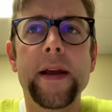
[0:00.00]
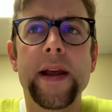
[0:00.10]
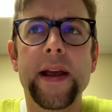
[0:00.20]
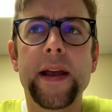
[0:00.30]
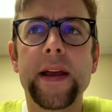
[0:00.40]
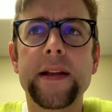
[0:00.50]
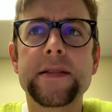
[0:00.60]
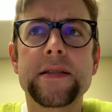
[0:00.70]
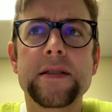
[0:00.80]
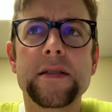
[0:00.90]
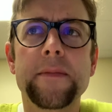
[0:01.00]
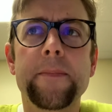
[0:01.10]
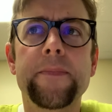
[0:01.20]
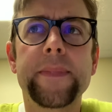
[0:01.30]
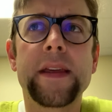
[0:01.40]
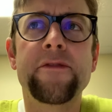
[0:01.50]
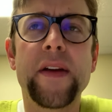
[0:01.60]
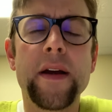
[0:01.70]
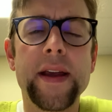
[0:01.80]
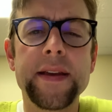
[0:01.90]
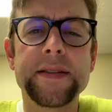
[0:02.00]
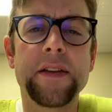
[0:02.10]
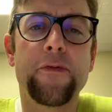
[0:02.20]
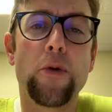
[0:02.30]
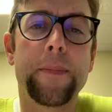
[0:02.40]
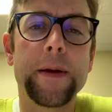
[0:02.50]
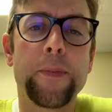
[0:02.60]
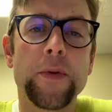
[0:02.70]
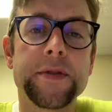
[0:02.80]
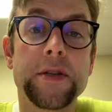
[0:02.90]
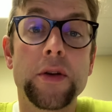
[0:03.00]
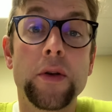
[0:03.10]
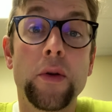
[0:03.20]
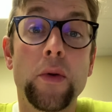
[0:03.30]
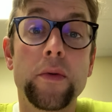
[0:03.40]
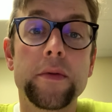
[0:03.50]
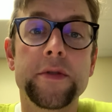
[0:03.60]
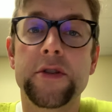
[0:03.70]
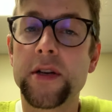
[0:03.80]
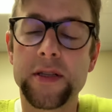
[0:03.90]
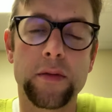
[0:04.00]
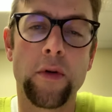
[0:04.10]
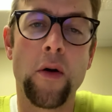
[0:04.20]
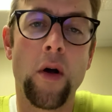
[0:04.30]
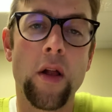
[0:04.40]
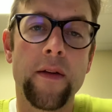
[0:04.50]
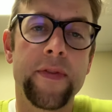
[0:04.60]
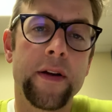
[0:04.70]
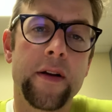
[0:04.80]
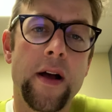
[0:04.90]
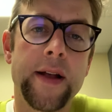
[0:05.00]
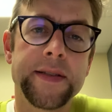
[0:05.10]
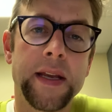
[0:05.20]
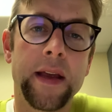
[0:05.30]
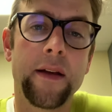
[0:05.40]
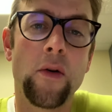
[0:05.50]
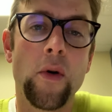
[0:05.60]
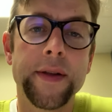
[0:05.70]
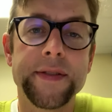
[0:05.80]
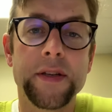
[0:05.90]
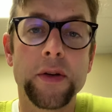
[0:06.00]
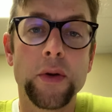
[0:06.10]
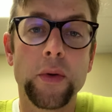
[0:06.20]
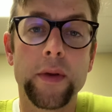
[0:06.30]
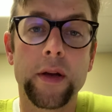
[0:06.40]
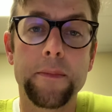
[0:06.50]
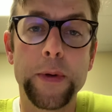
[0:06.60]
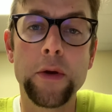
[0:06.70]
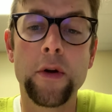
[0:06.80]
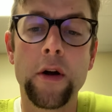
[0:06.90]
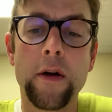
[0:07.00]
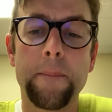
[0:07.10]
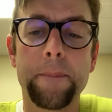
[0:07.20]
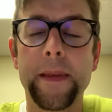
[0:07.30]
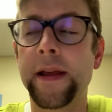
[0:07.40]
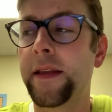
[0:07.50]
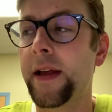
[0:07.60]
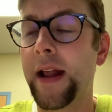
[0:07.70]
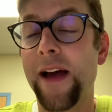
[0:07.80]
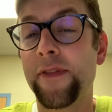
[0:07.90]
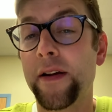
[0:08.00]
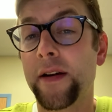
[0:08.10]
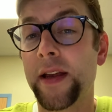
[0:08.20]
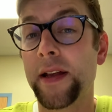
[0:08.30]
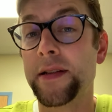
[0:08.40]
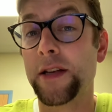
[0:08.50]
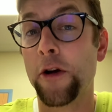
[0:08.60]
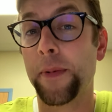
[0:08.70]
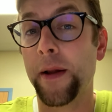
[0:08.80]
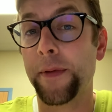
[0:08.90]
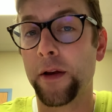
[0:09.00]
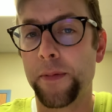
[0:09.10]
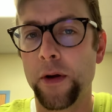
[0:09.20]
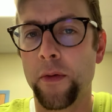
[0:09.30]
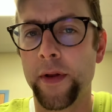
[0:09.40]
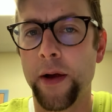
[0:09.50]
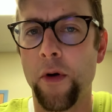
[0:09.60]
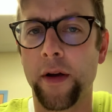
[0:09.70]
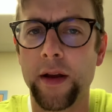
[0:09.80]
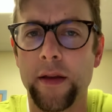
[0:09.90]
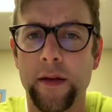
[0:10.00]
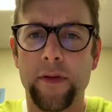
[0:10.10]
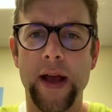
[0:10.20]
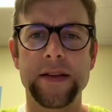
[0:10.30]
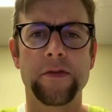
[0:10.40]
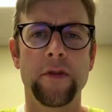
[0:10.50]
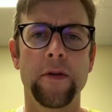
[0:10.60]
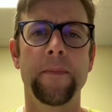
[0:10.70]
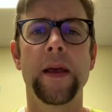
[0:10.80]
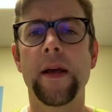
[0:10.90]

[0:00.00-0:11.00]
It's very easy for people to just throw all of their content onto the computer and then have their kids open up the computer when they walk into the classroom